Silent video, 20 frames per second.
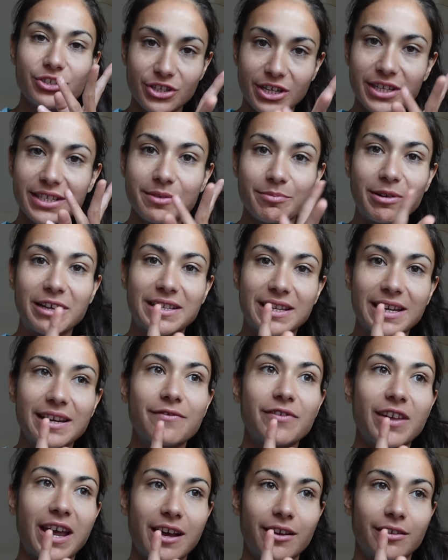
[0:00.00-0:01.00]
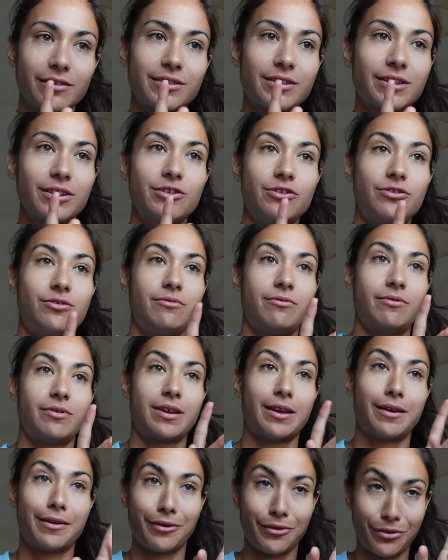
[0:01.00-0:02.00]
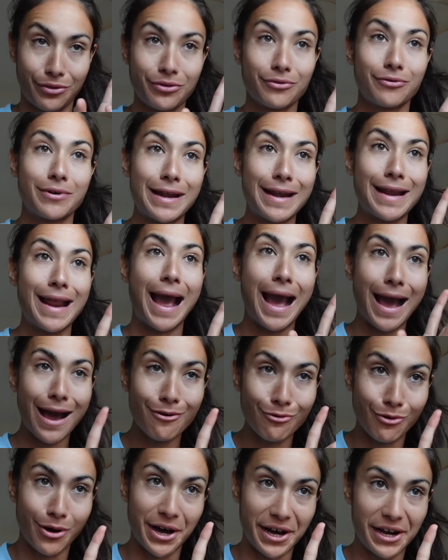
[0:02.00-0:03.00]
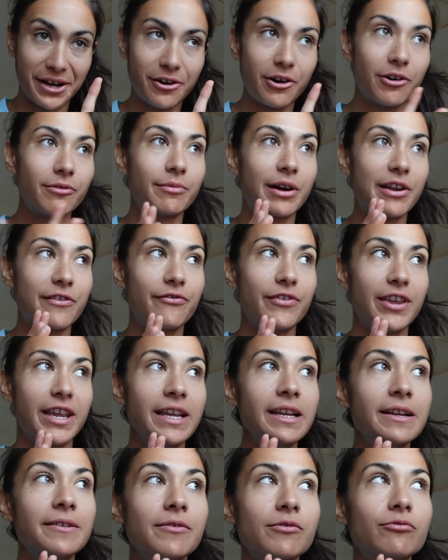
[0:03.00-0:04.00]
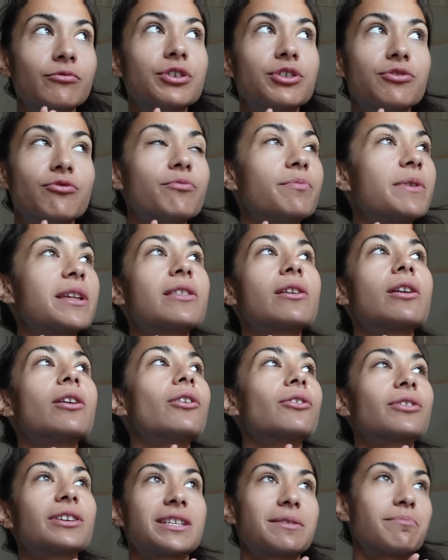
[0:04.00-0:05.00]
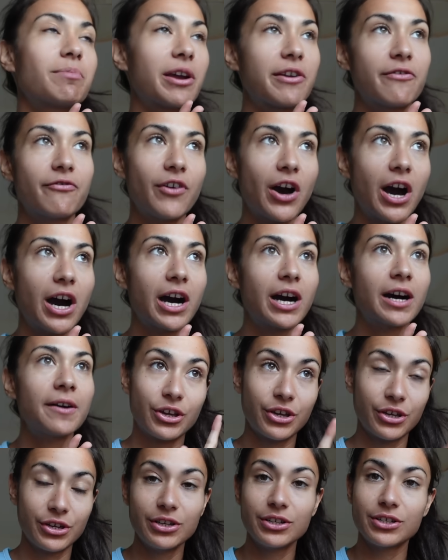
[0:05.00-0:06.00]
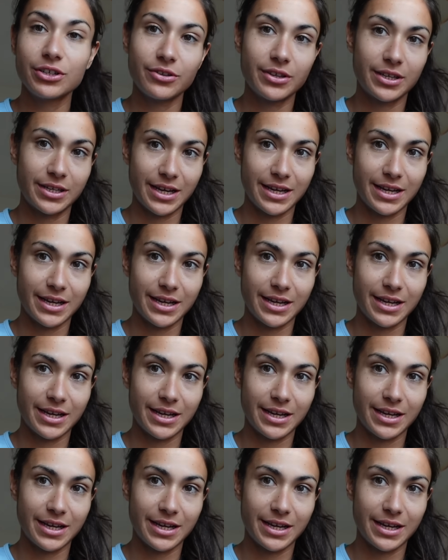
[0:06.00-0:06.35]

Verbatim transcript: just about to leave the house to do a three hour on my feet which will be the longest by far. Couldn't do this